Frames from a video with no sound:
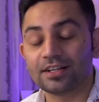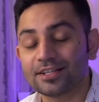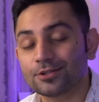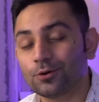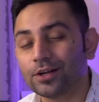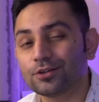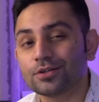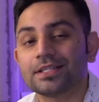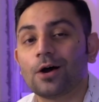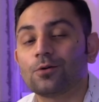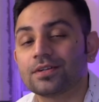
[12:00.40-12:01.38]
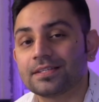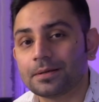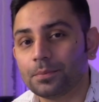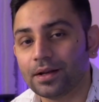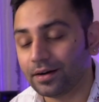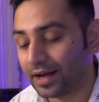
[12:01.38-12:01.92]
it is going to sound
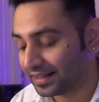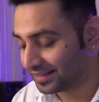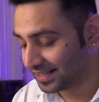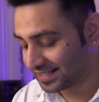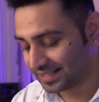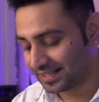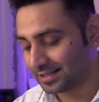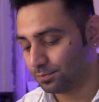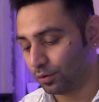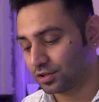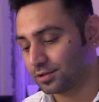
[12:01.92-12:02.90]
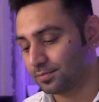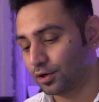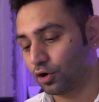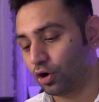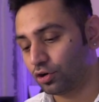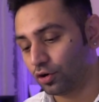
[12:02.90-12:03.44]
similar, and this is possible
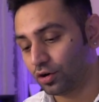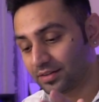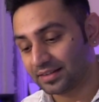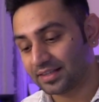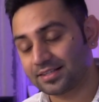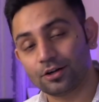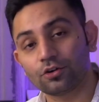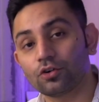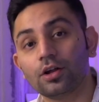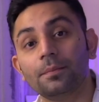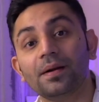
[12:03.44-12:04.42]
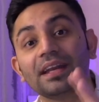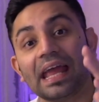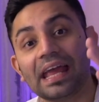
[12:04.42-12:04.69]
not on this controller but